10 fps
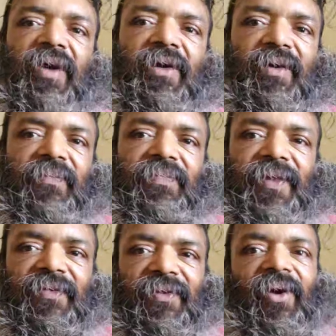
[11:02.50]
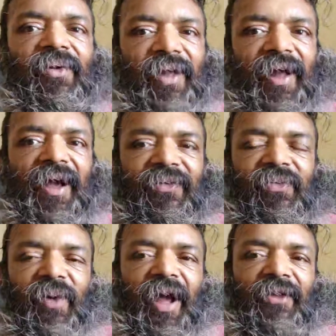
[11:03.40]
vector. This is not the
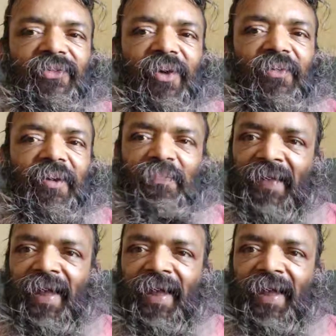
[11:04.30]
actual one.